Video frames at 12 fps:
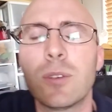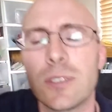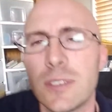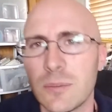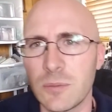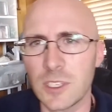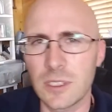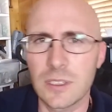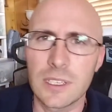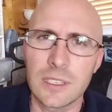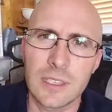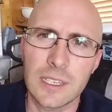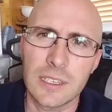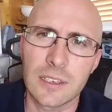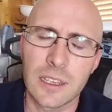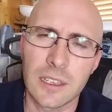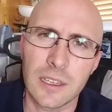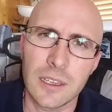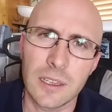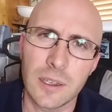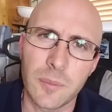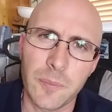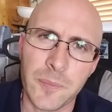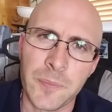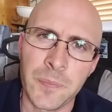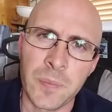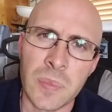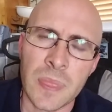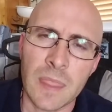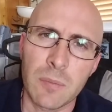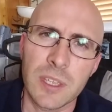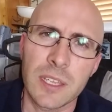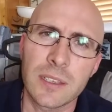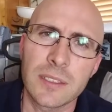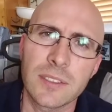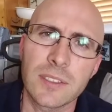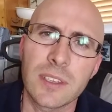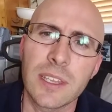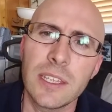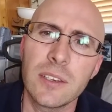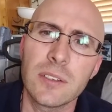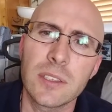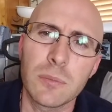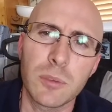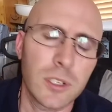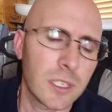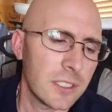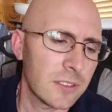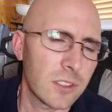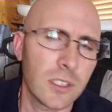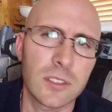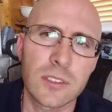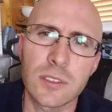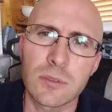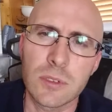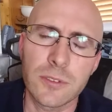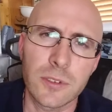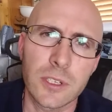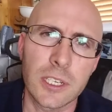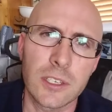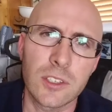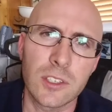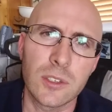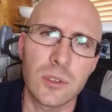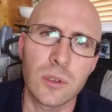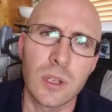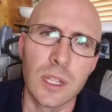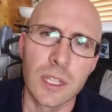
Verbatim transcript: something like that. Because later in the book he starts referring to